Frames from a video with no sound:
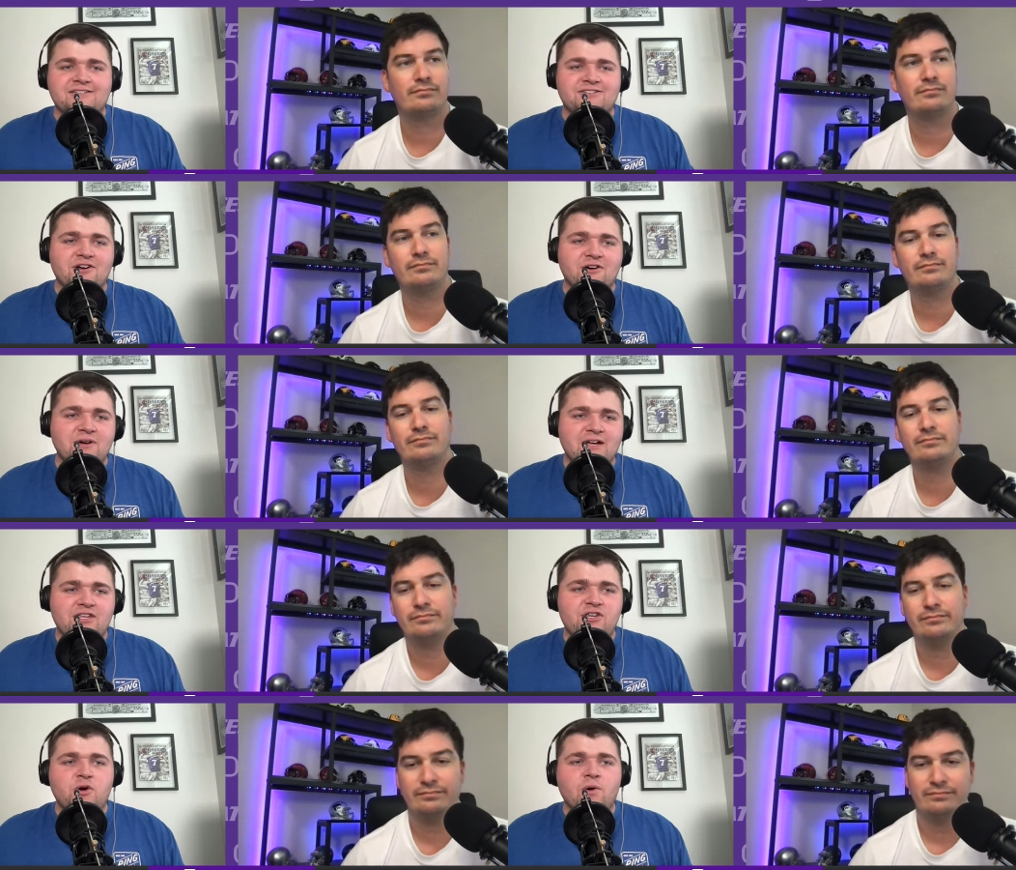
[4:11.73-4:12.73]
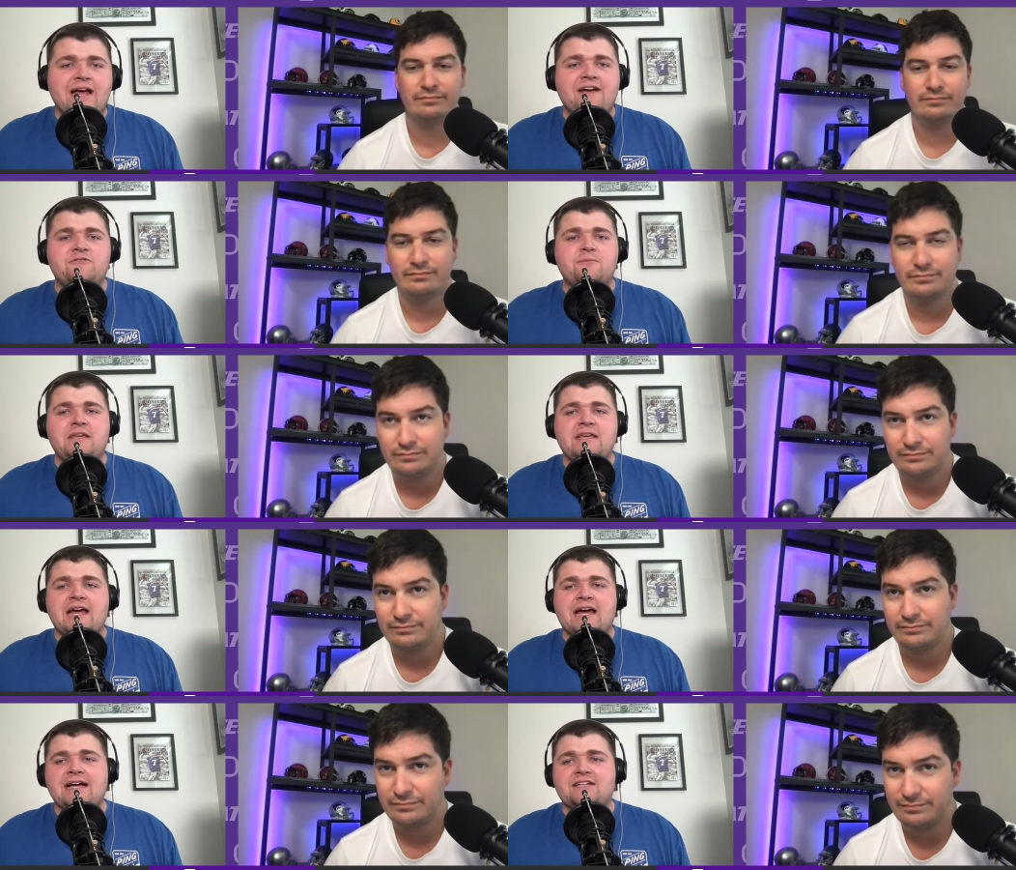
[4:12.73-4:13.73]
Speaker 1: So you don't have to be
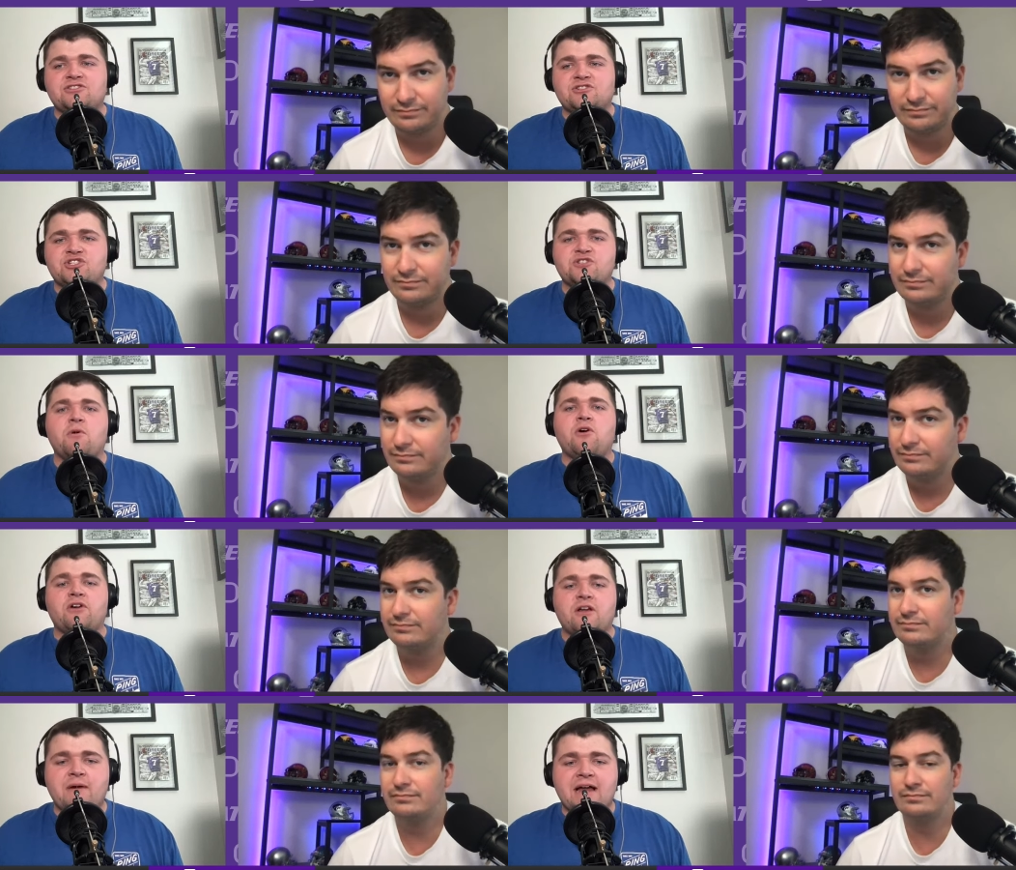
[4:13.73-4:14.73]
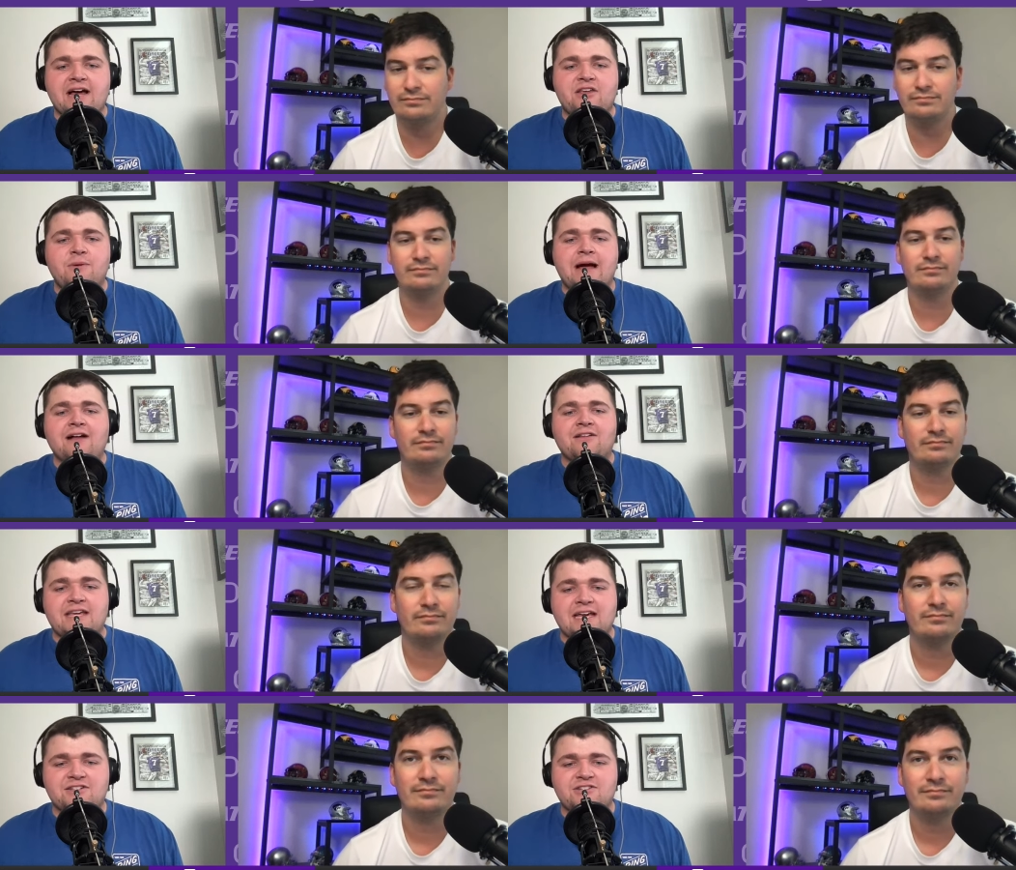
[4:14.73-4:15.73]
as smart about how you
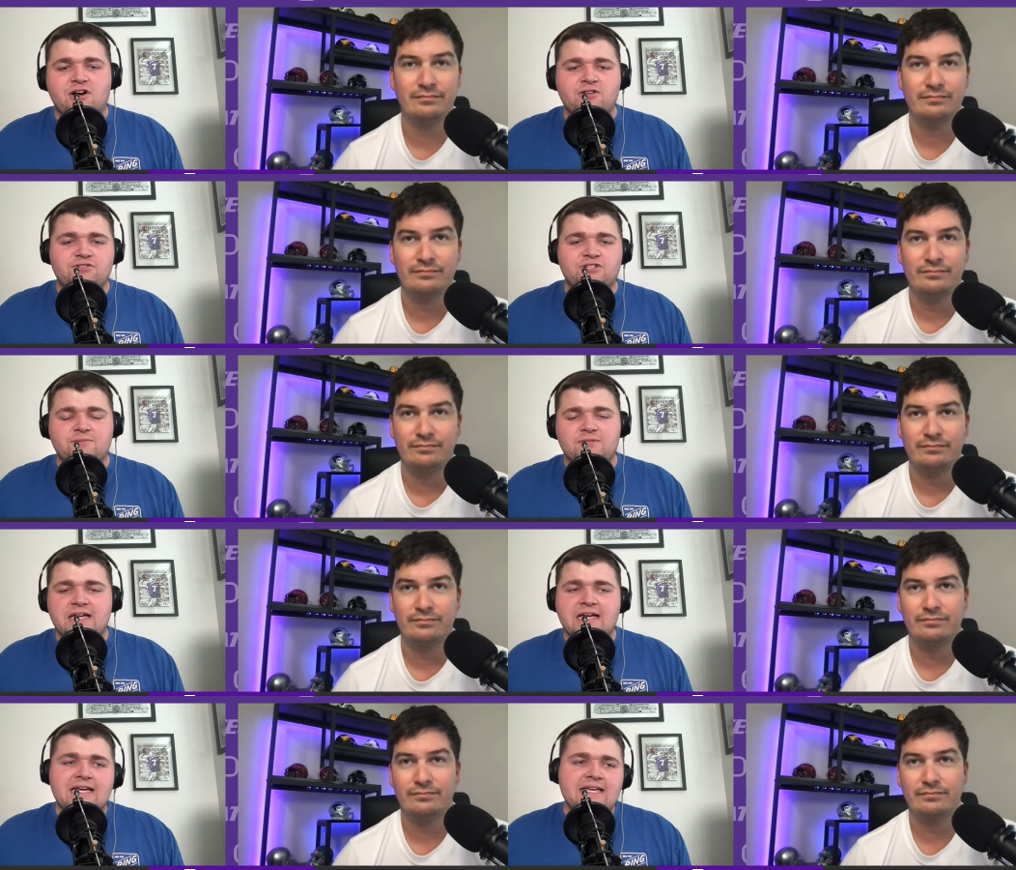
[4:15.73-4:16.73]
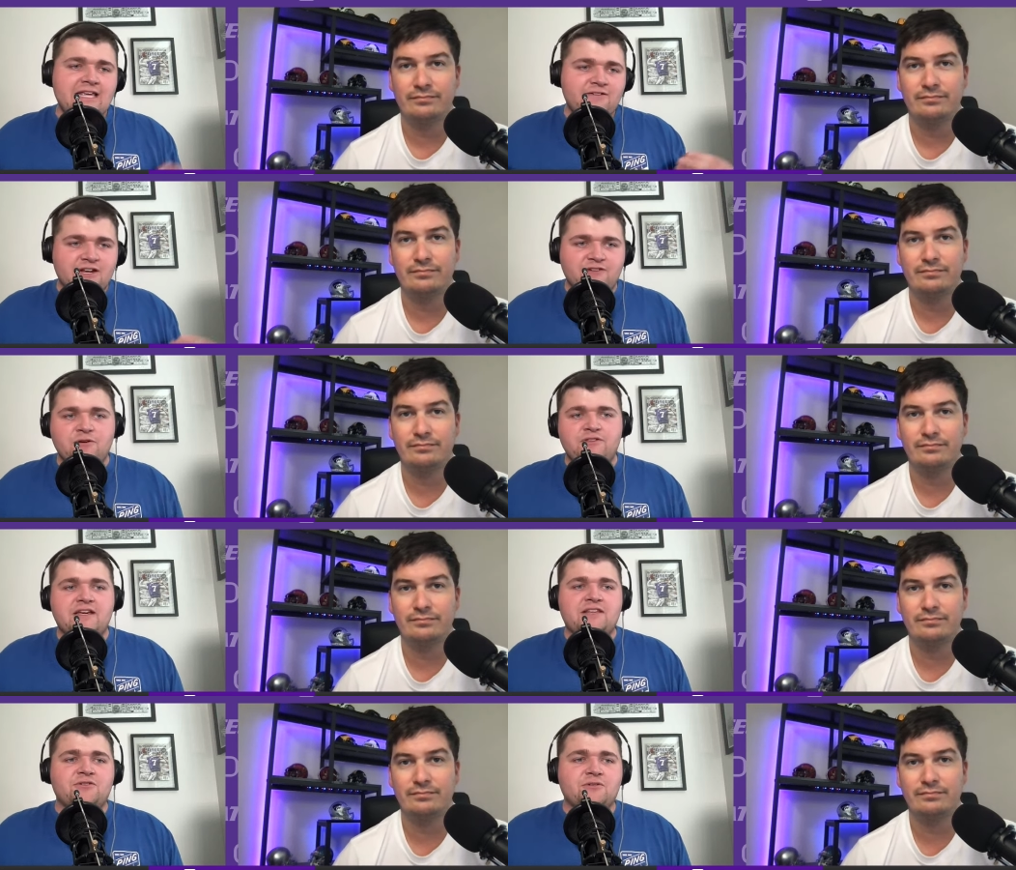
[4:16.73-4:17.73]
allocate scholarships even if we
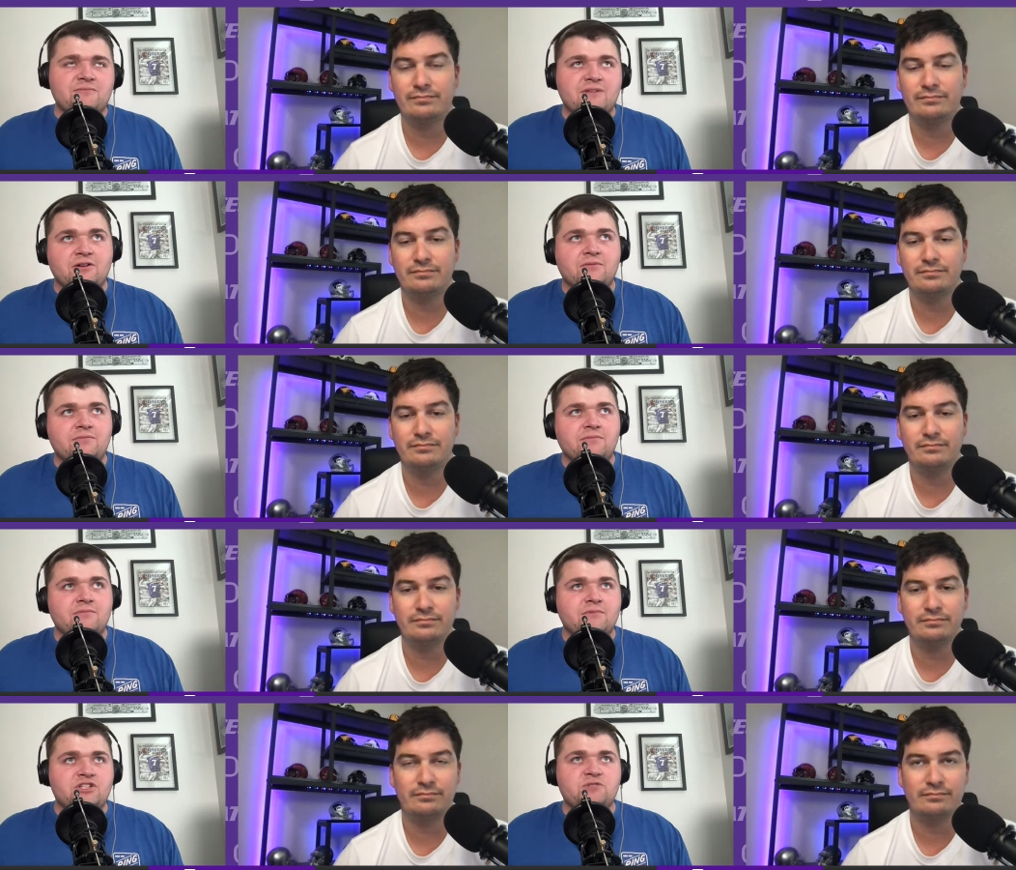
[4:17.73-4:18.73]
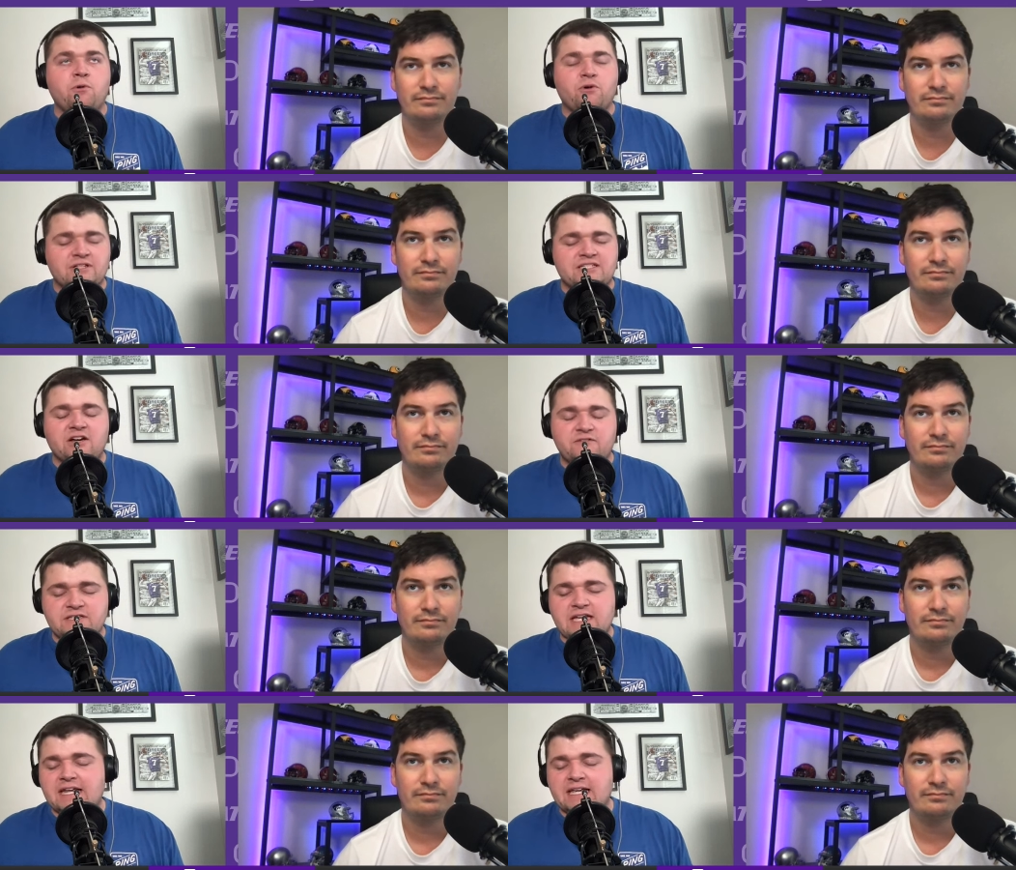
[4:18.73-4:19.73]
think they're, you know, the sport itself
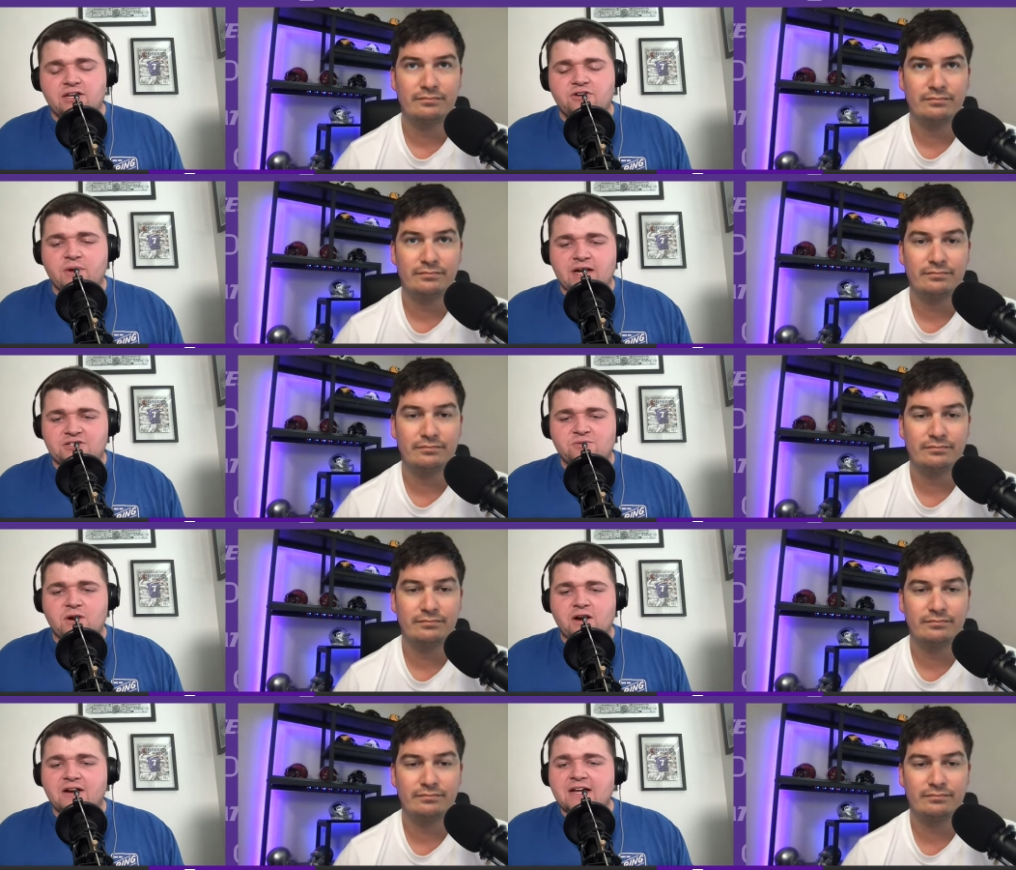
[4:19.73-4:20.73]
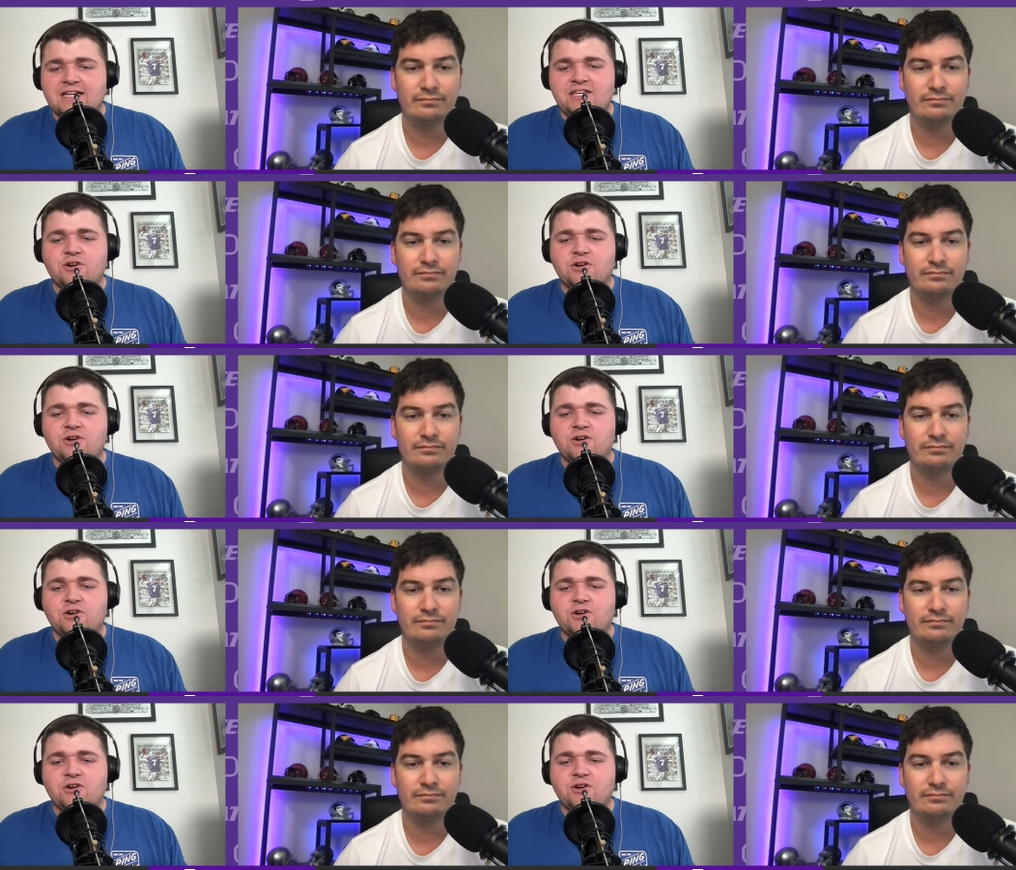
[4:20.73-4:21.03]
is heading in a direction where you